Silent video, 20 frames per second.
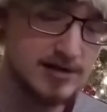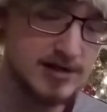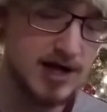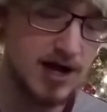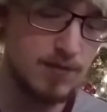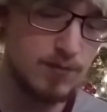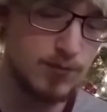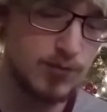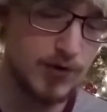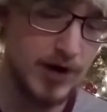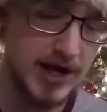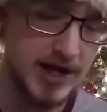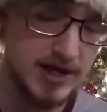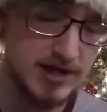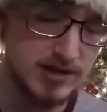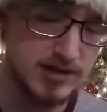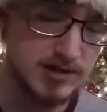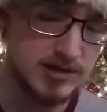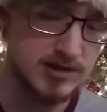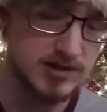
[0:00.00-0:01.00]
our
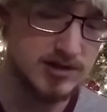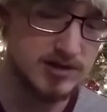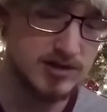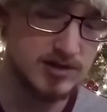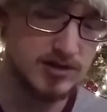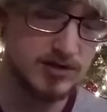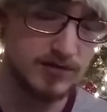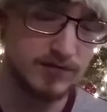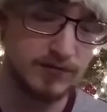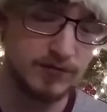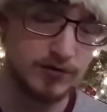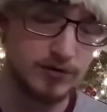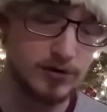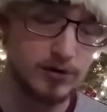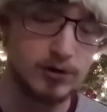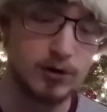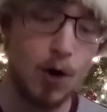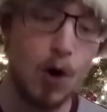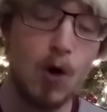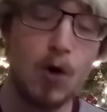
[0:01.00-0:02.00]
brains for a
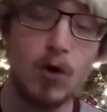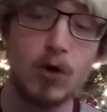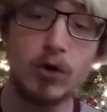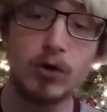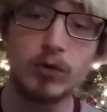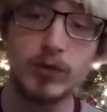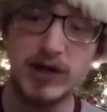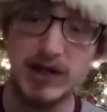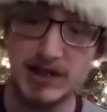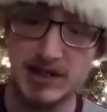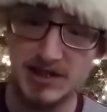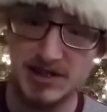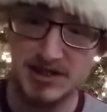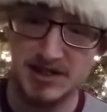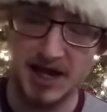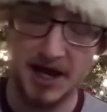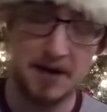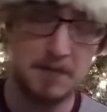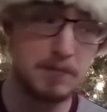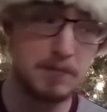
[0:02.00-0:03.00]
long winter's nap.